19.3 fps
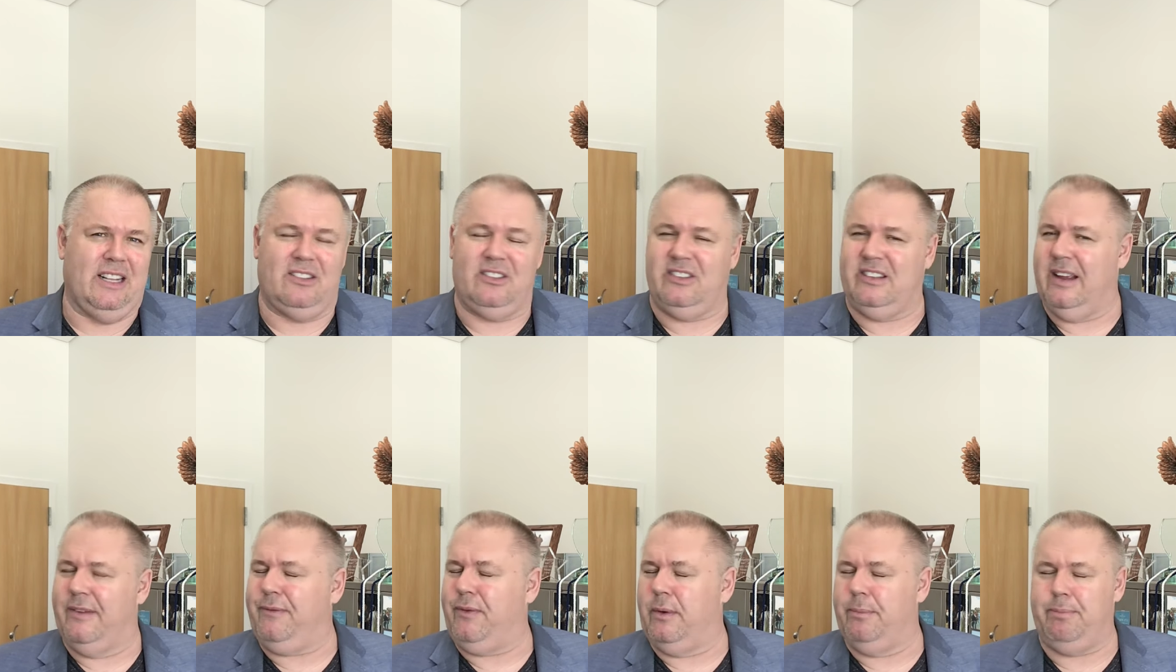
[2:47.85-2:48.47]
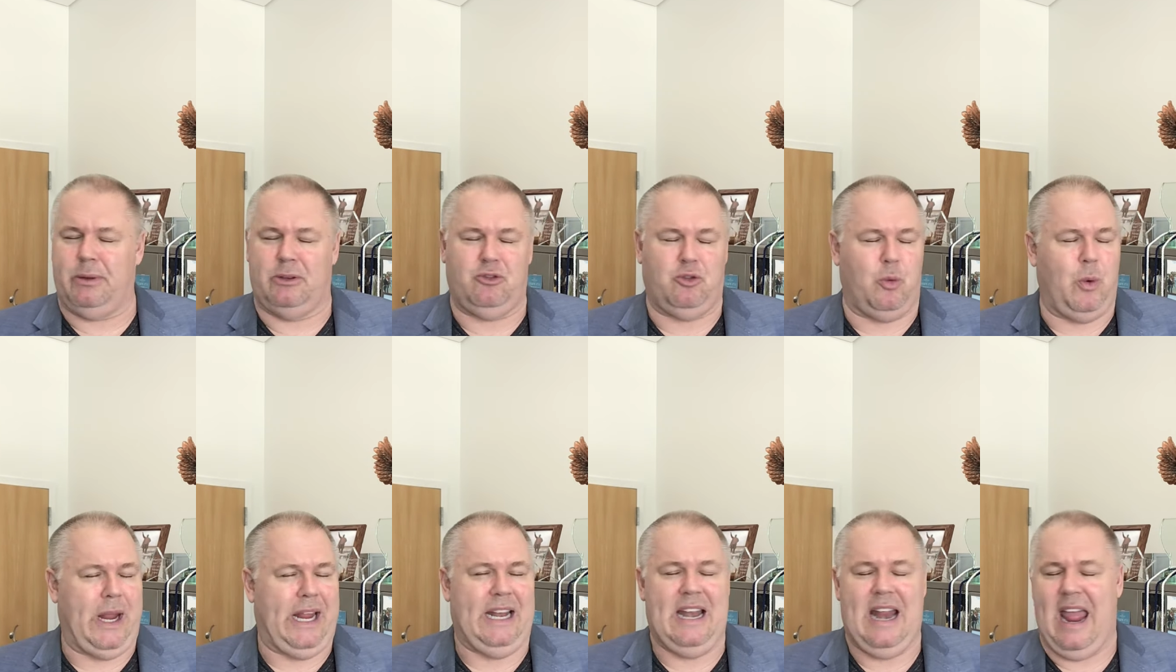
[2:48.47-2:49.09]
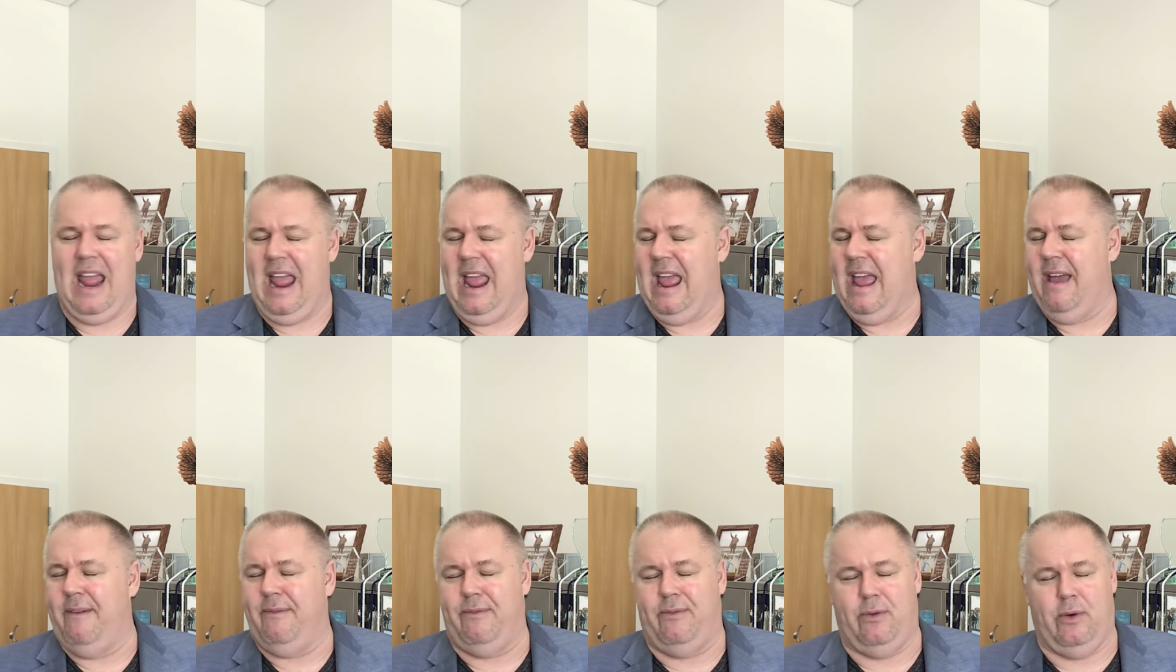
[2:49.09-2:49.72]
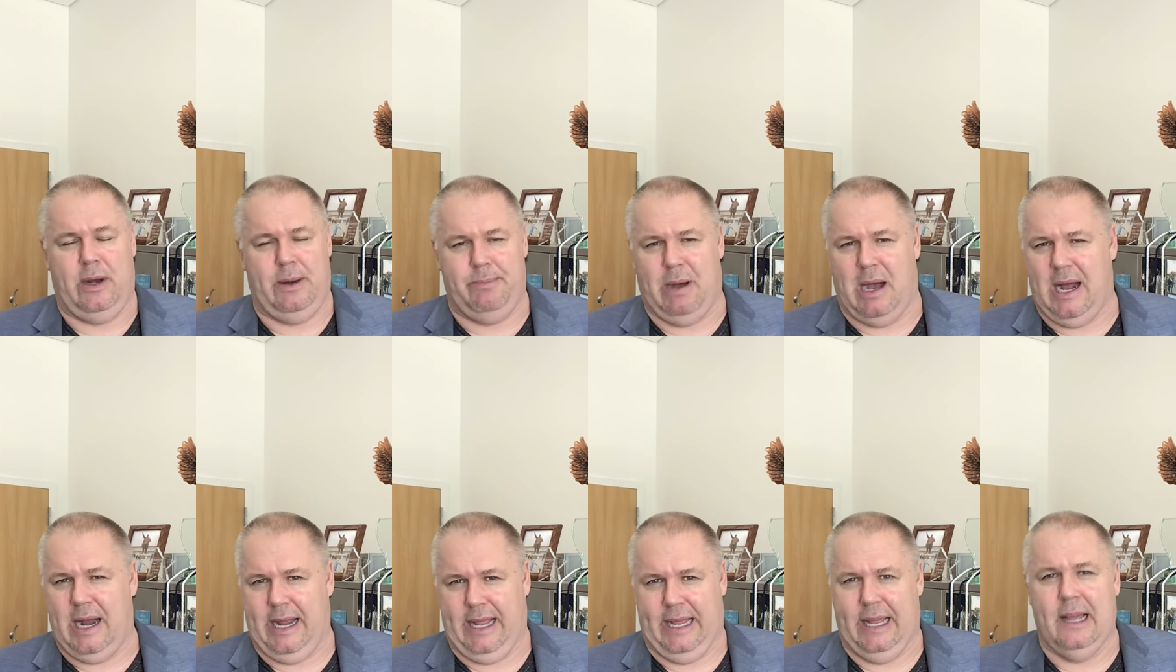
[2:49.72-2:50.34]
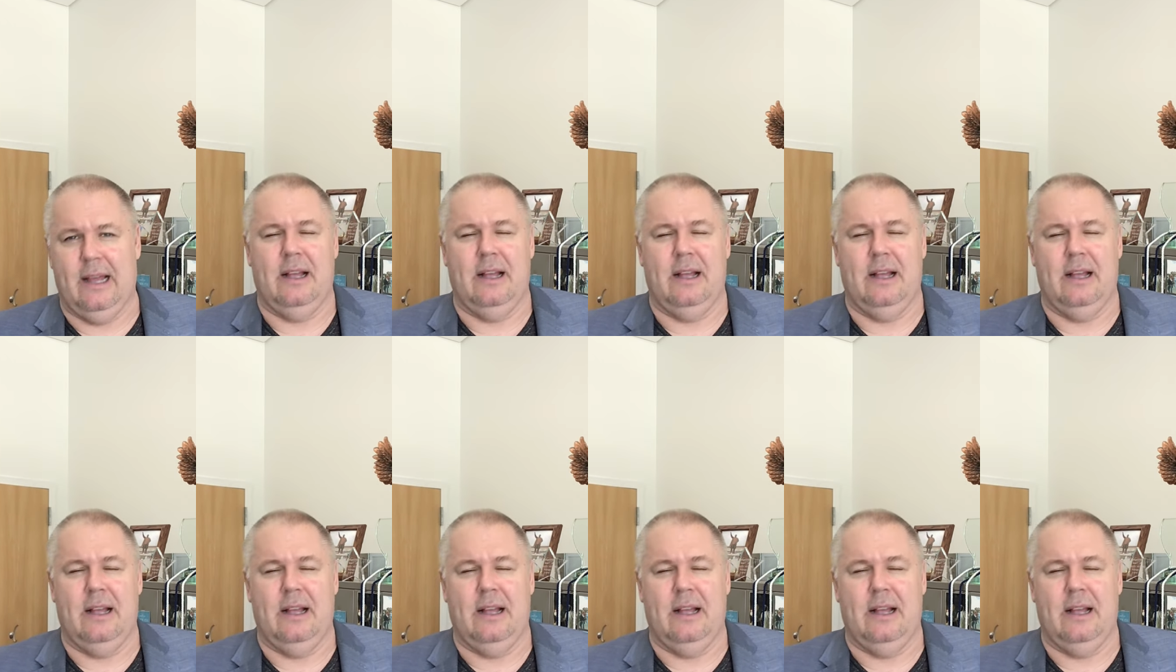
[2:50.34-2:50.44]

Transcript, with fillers: is different between everybody.